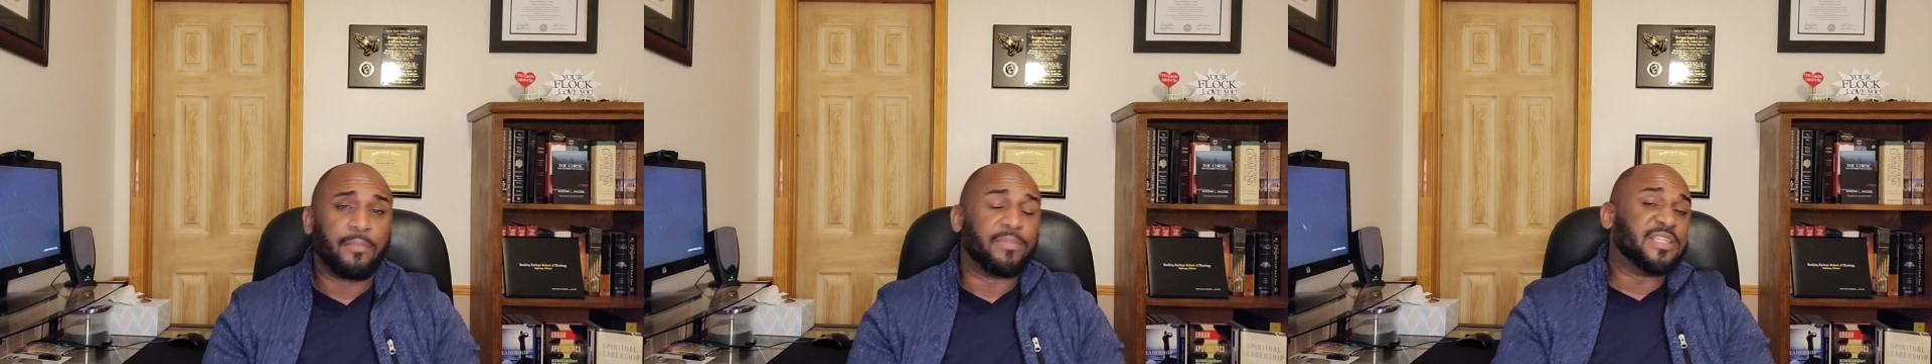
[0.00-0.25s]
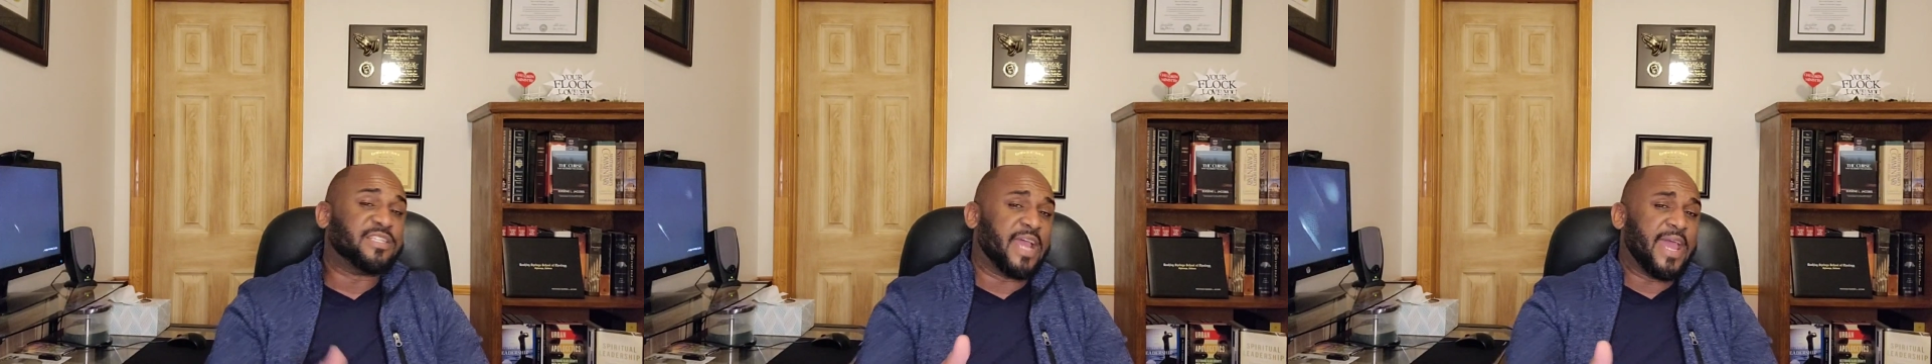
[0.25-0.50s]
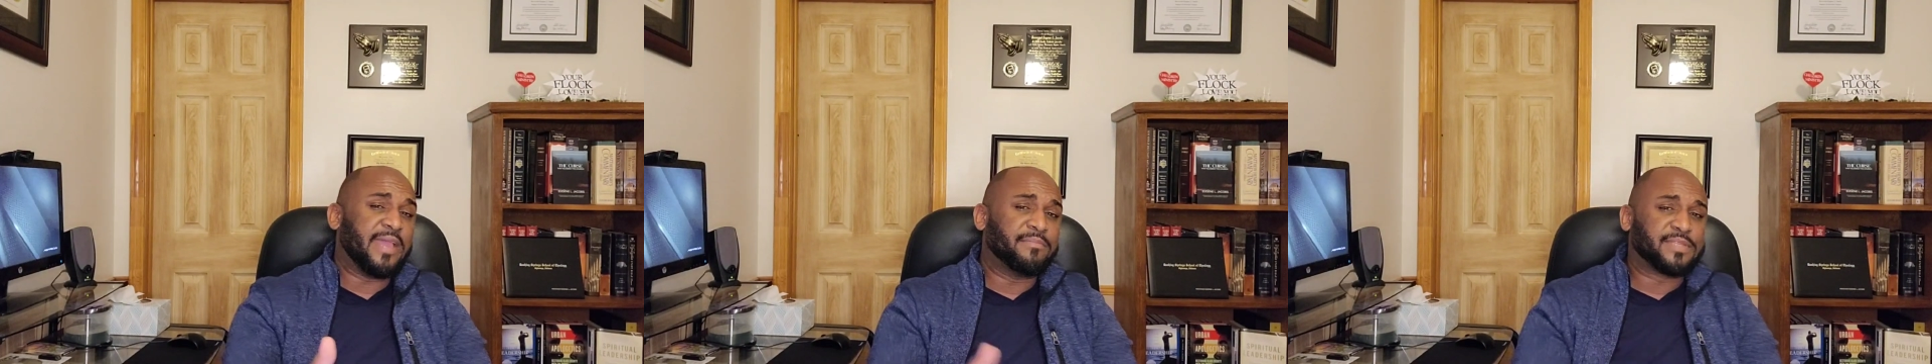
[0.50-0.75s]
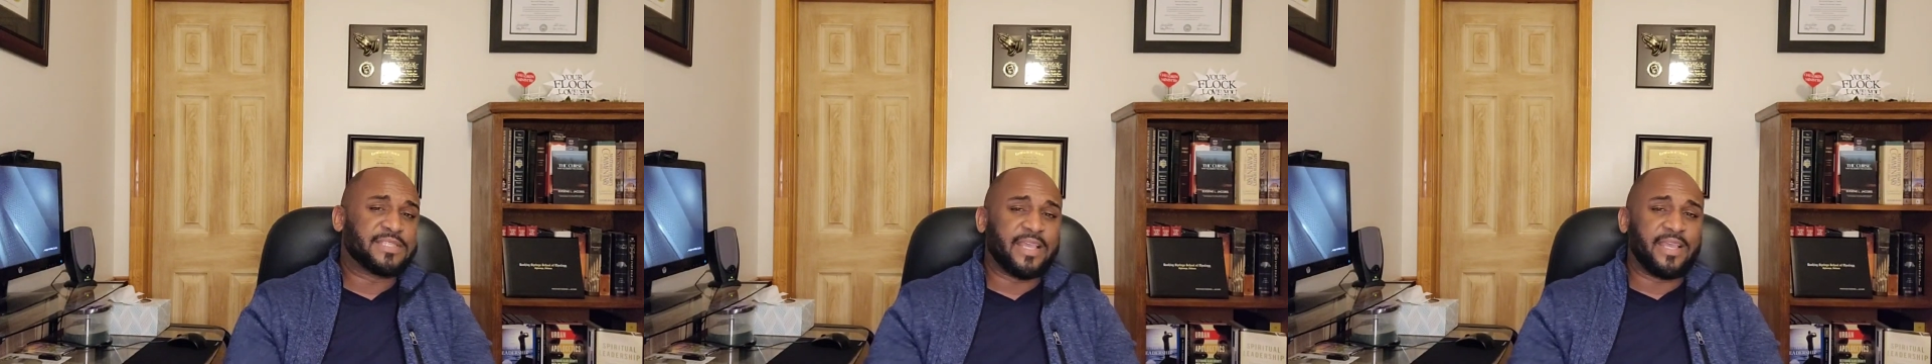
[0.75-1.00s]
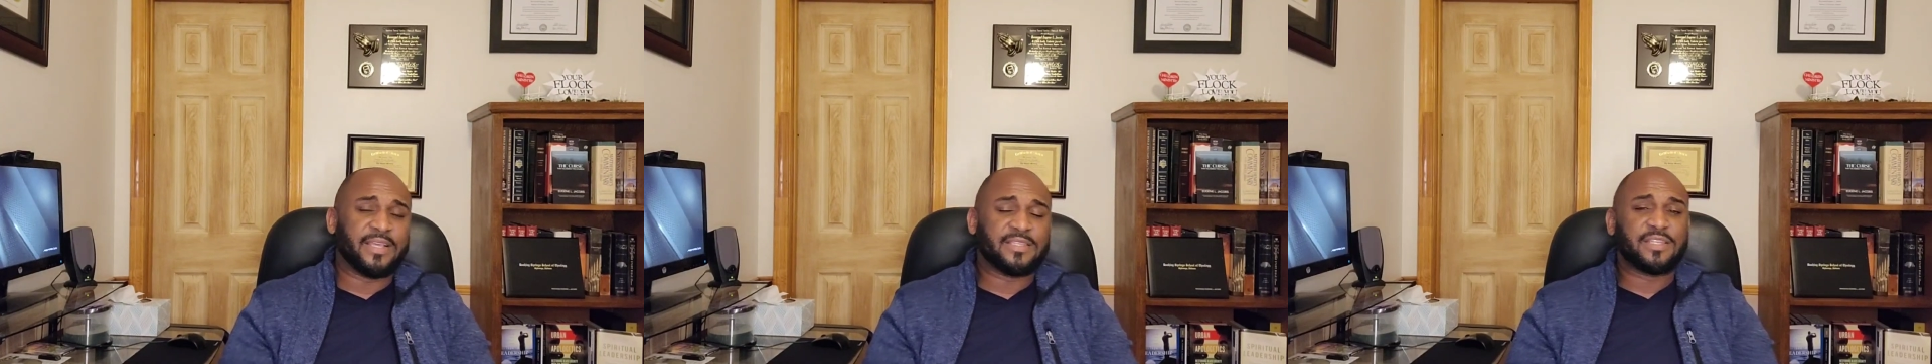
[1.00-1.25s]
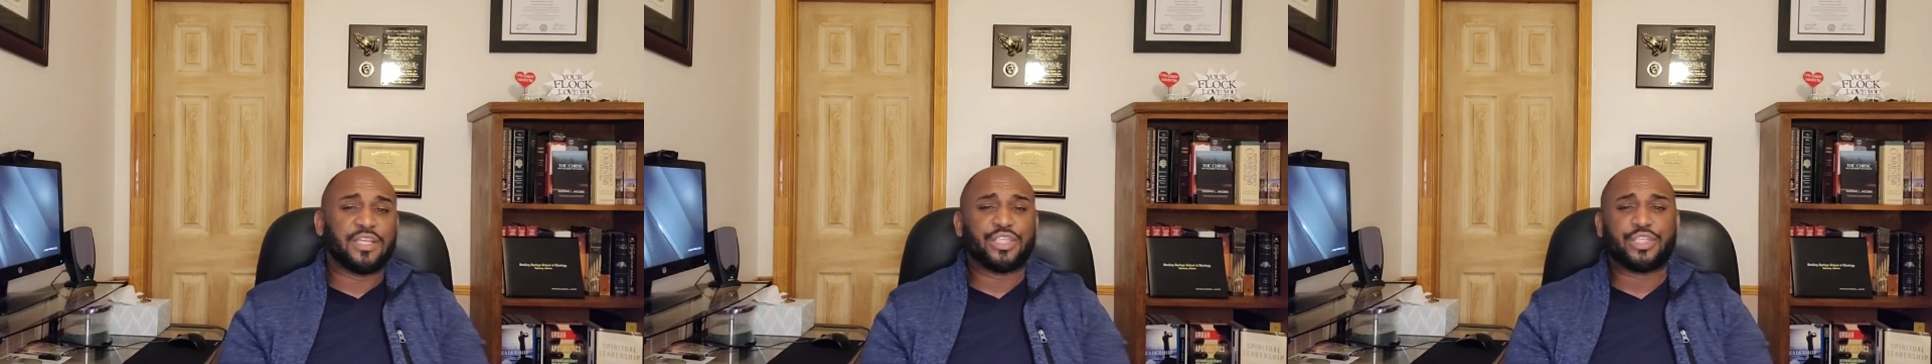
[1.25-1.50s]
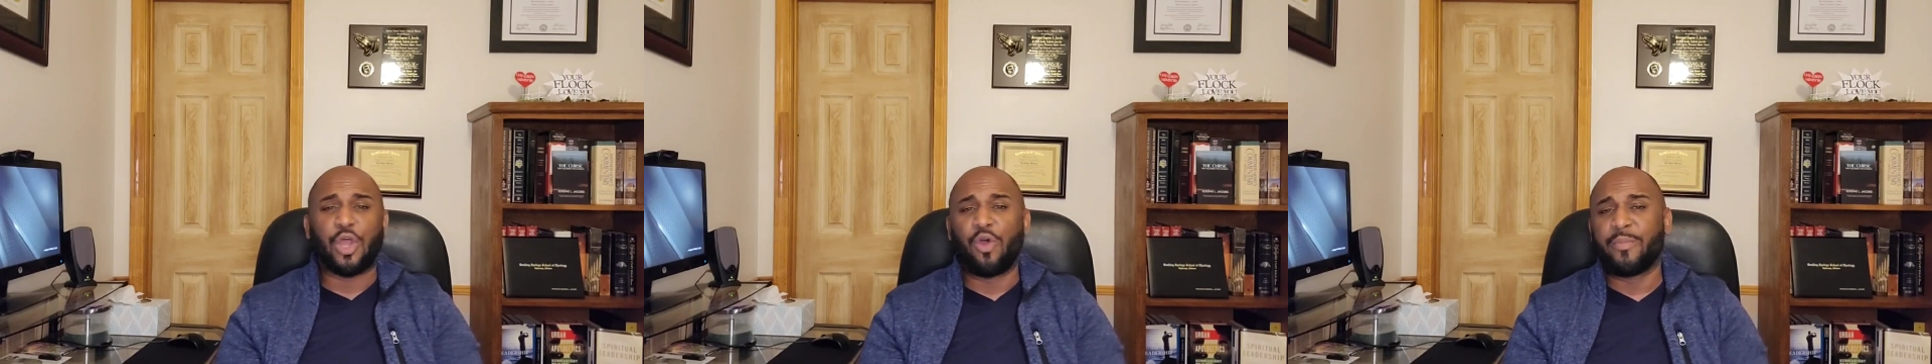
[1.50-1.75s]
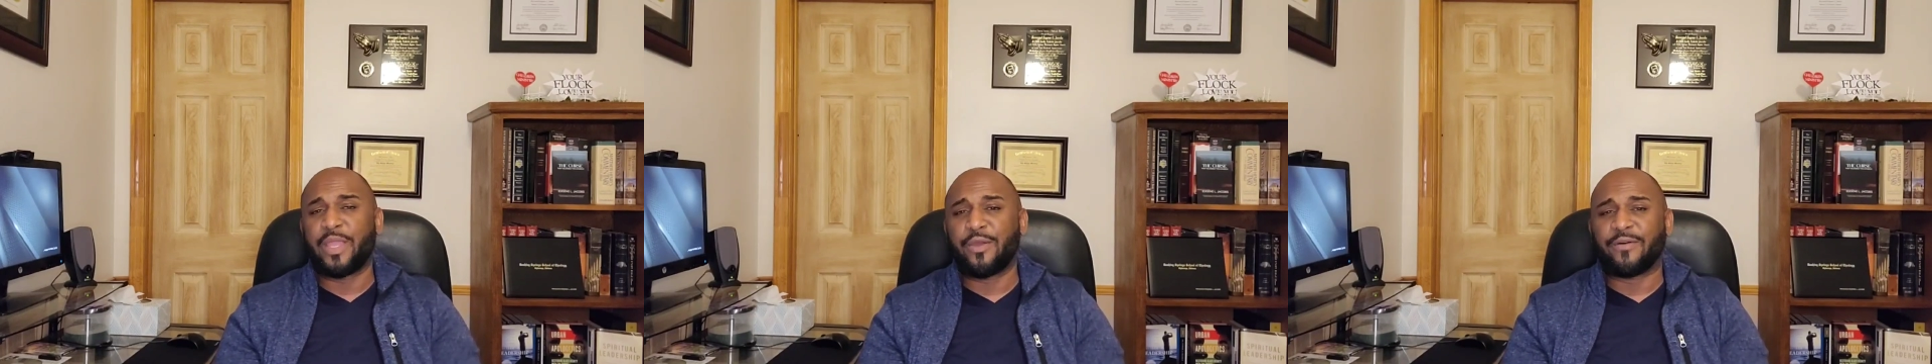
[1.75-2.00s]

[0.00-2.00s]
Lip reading: But James says, show me